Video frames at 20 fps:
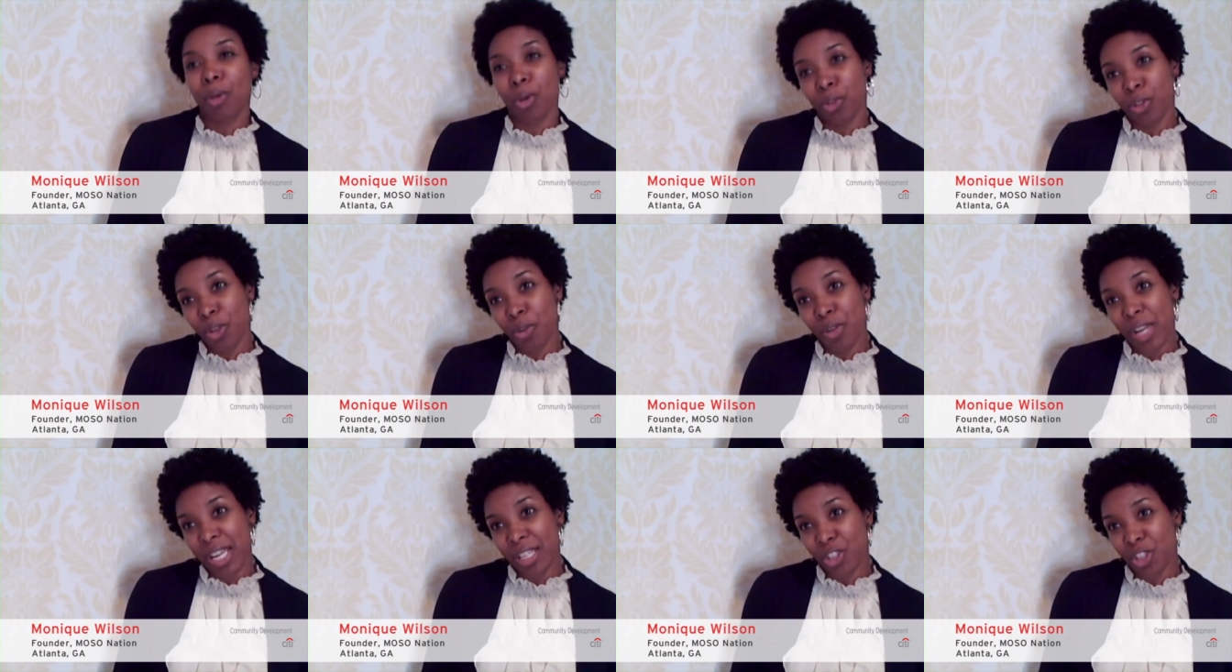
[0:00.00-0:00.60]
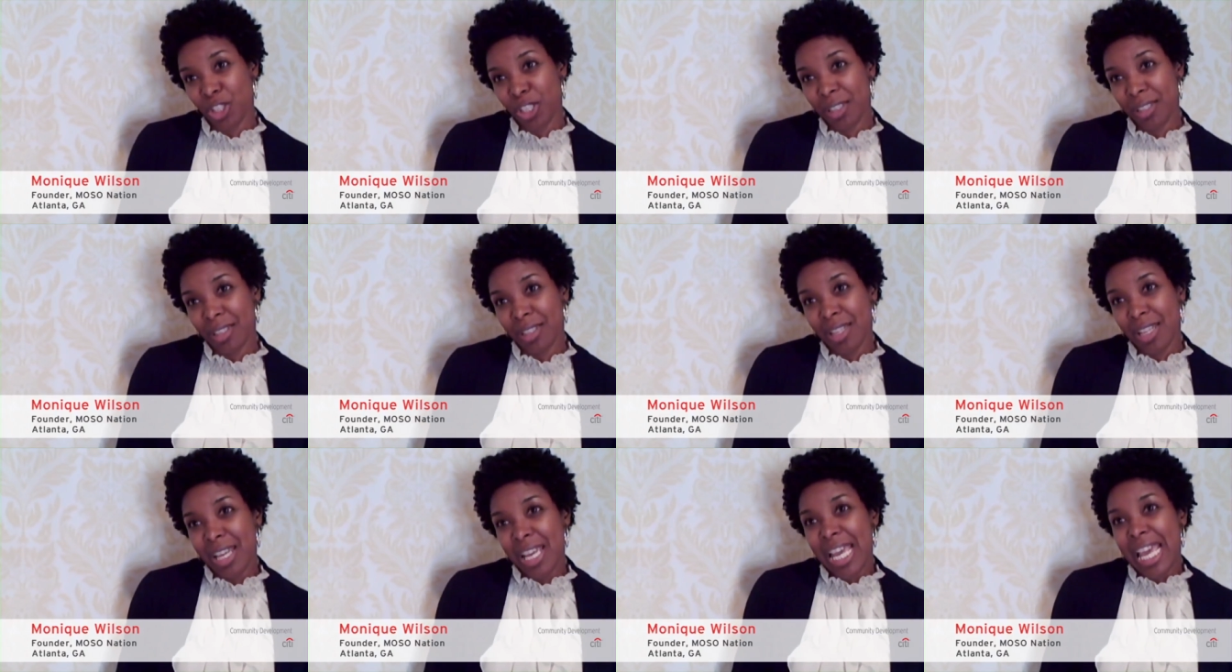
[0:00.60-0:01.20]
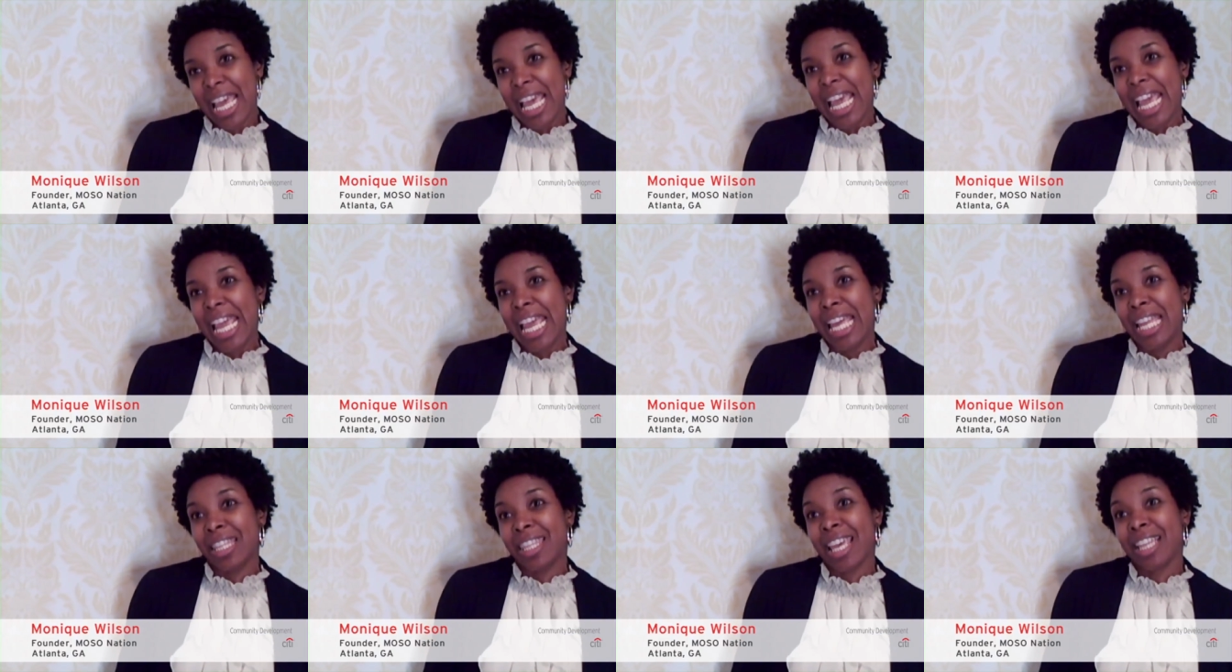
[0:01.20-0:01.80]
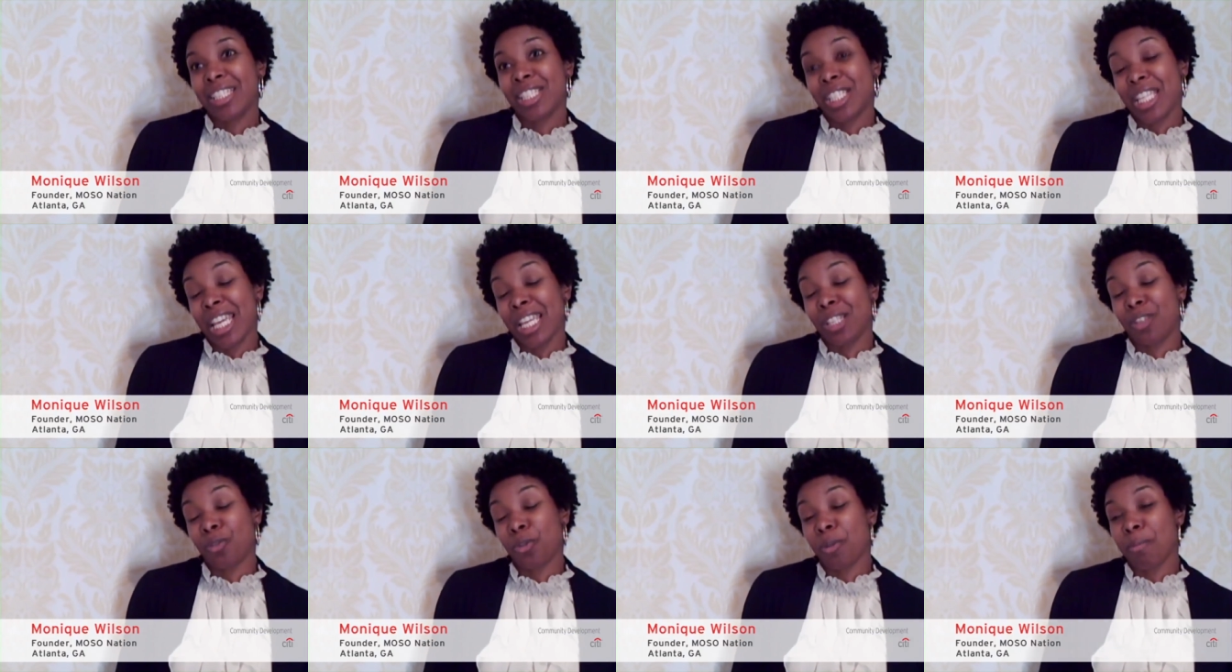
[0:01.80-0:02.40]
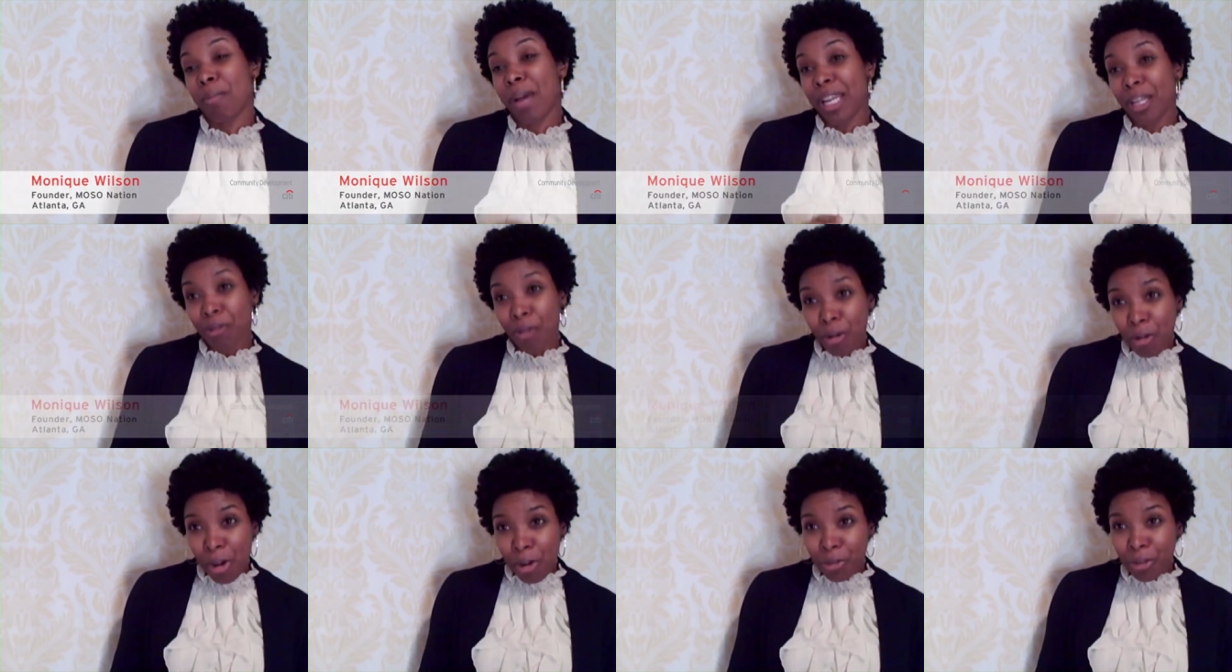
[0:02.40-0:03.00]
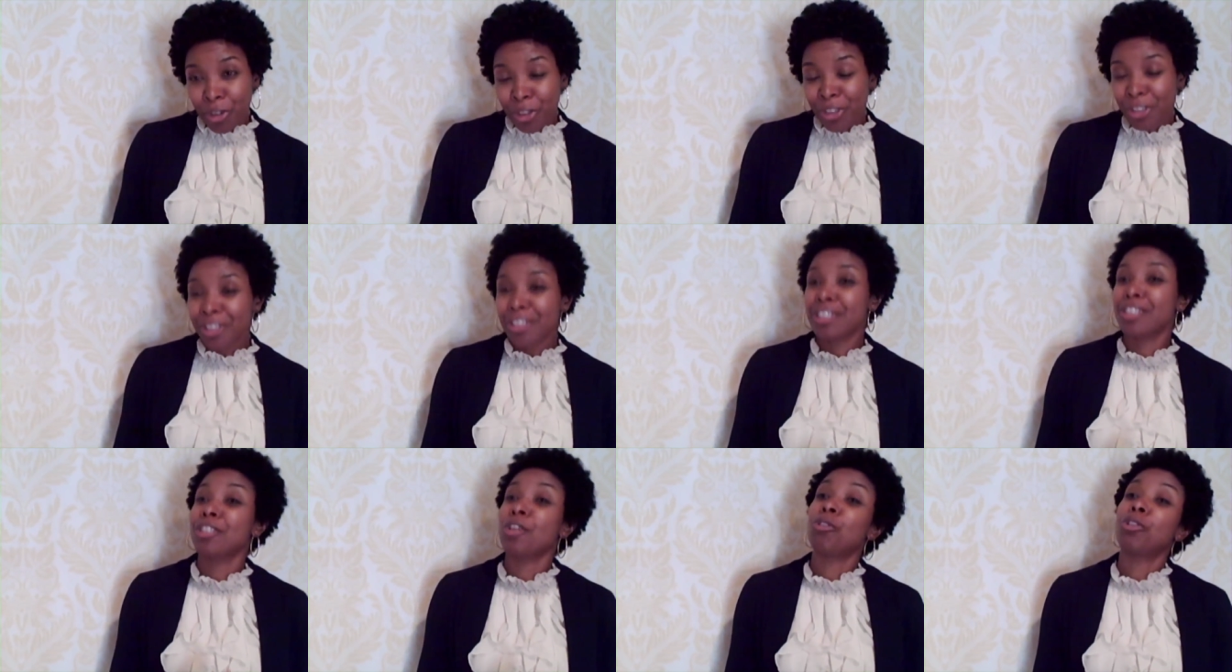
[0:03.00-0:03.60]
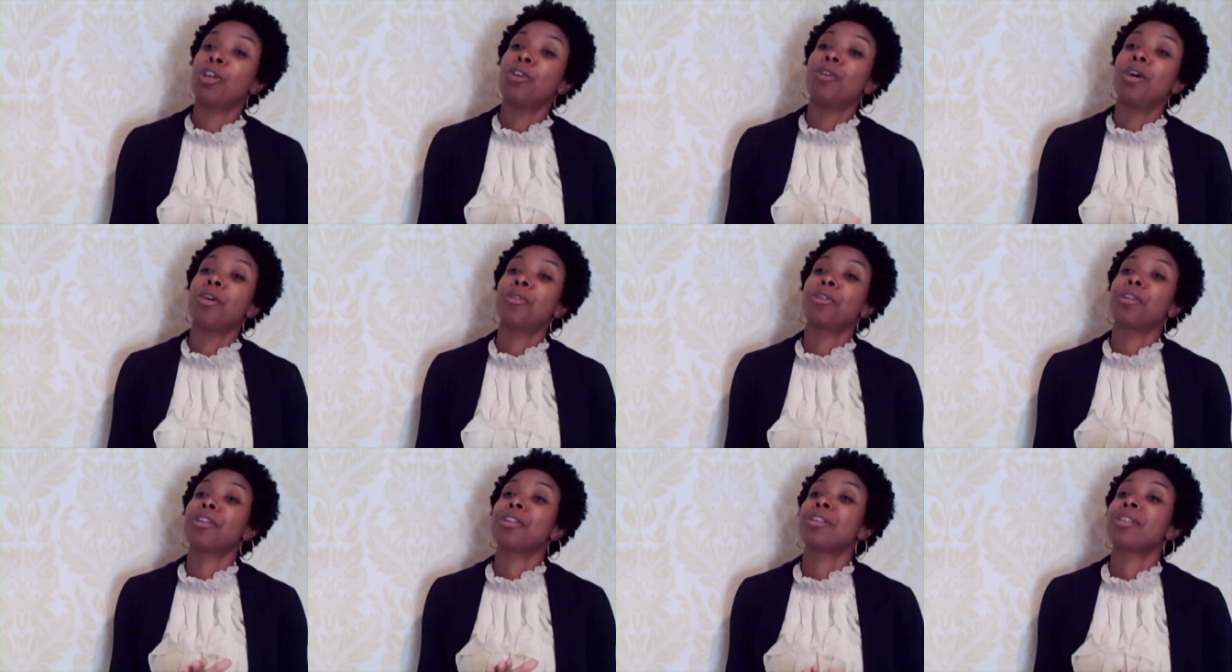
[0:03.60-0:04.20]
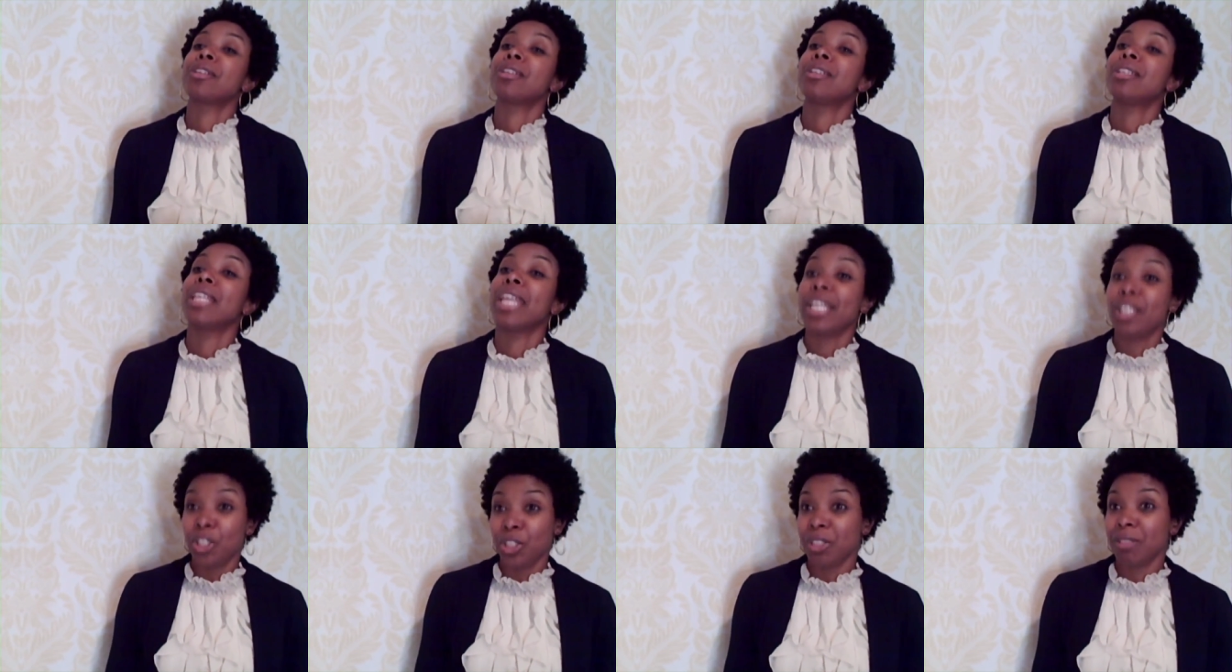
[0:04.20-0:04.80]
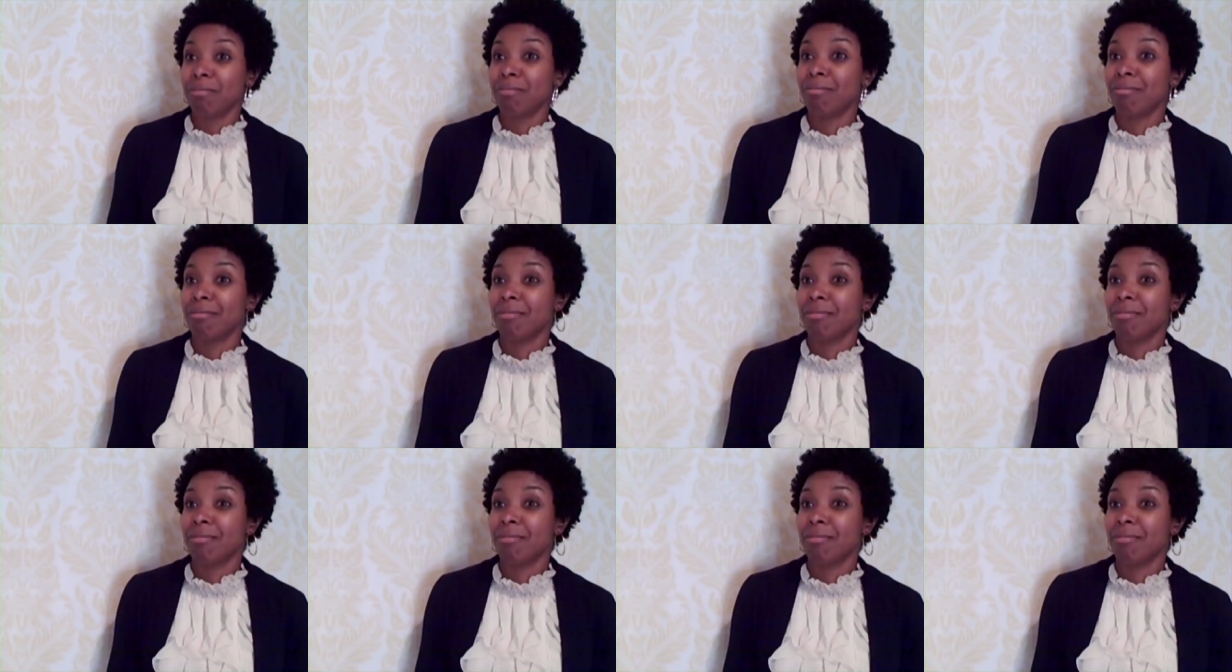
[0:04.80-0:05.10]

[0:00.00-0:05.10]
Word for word: Moso Nation, and that stands for Micro Owner, Solo Owner Nation.